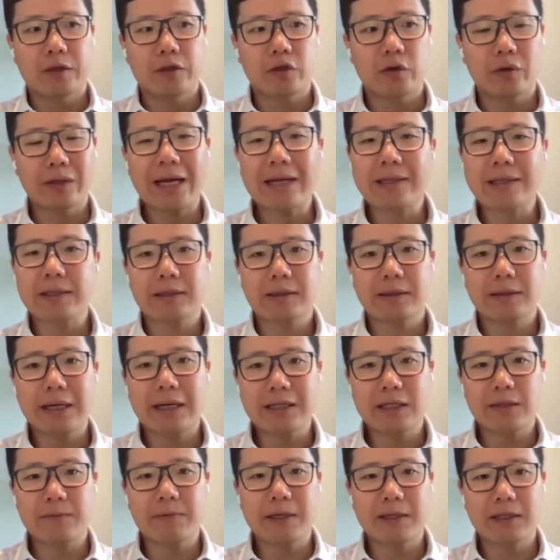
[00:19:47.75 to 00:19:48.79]
So
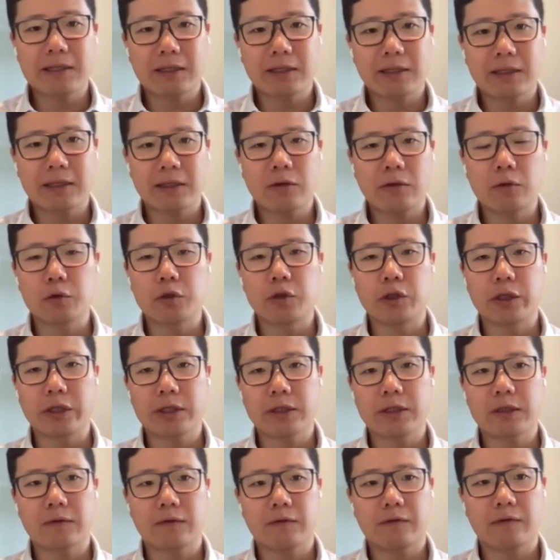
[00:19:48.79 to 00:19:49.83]
that's basically the whole
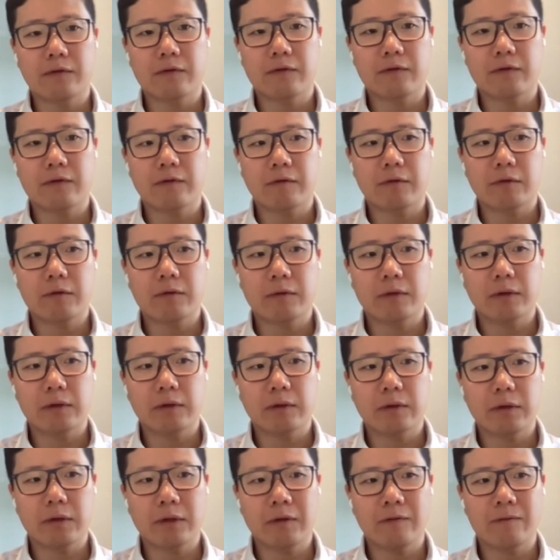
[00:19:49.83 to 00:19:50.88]
gist of
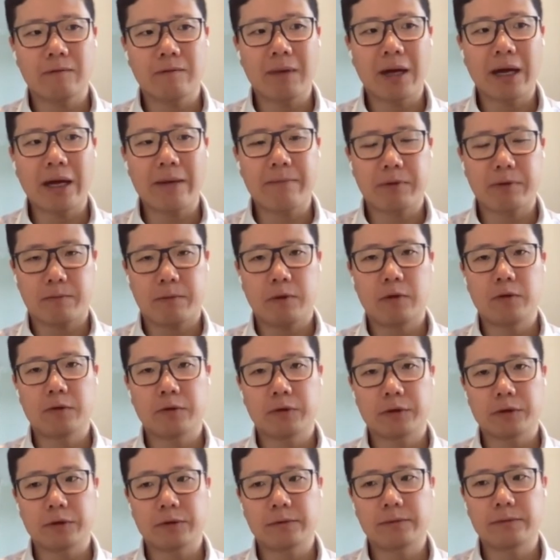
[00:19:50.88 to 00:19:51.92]
my
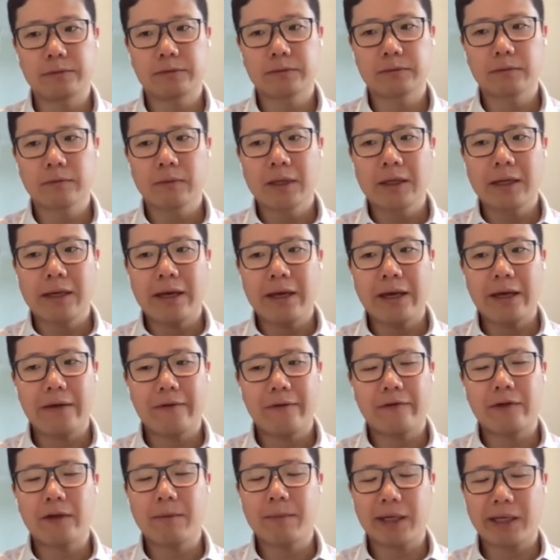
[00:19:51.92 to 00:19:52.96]
proposal.
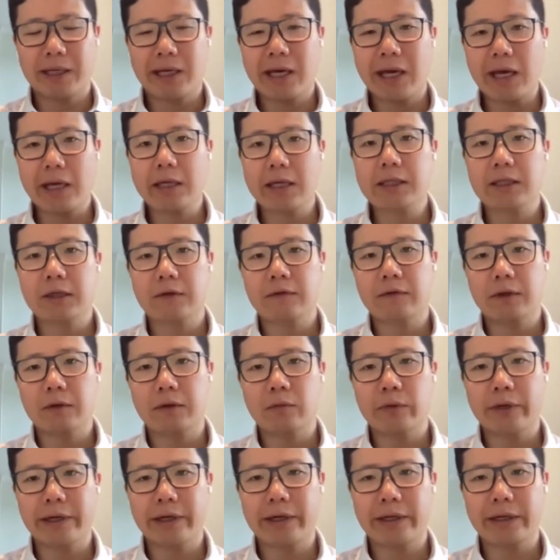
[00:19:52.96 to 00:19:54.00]
And the mechanics of
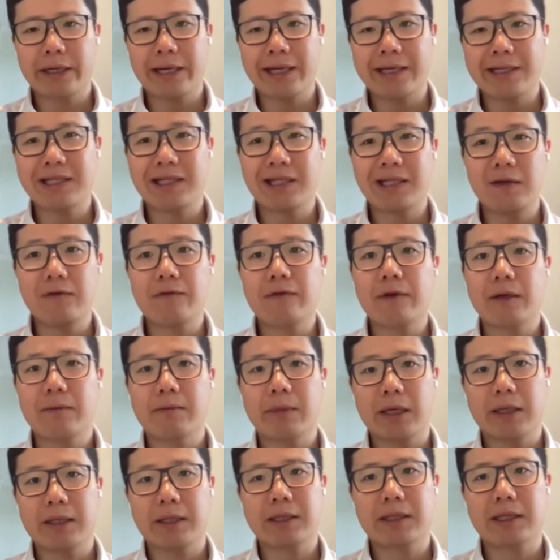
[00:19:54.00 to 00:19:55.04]
it, where a C
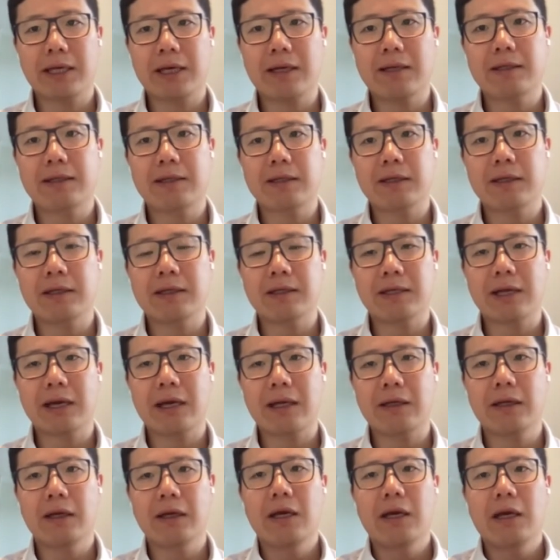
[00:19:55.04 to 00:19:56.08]
fund makes sense, is
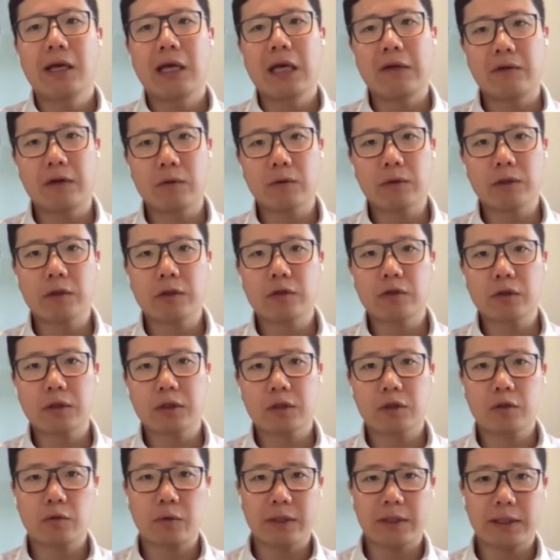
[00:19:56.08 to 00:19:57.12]
that if you were to
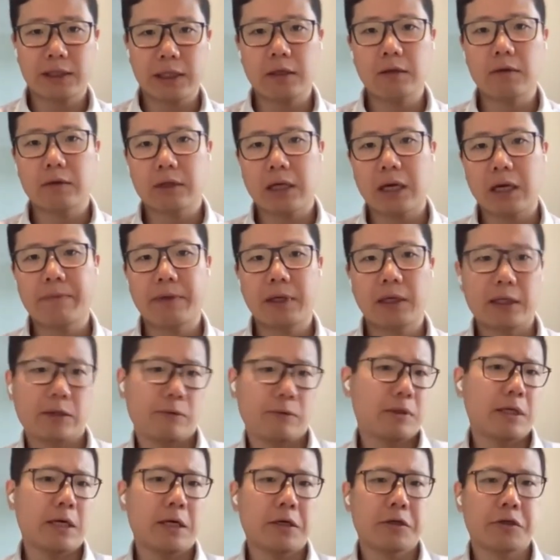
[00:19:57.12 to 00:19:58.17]
just do a single company
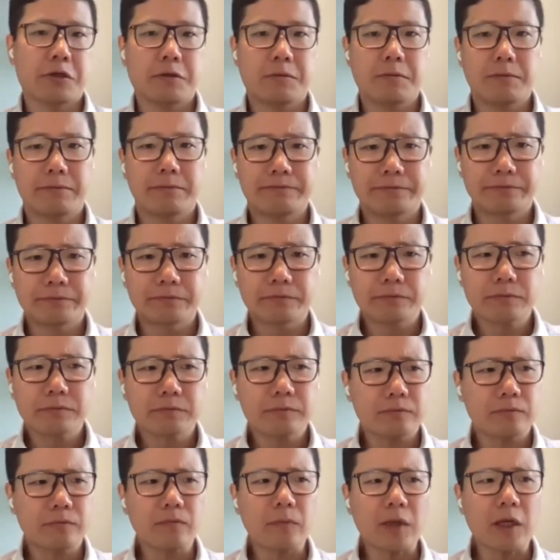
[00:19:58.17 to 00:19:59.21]
liquidation,
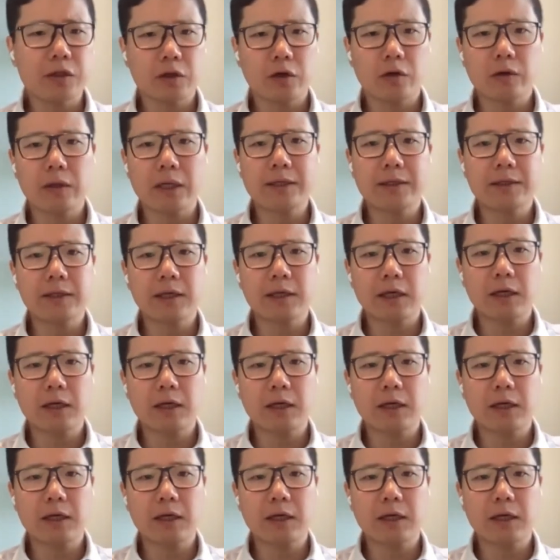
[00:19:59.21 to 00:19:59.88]
so let's say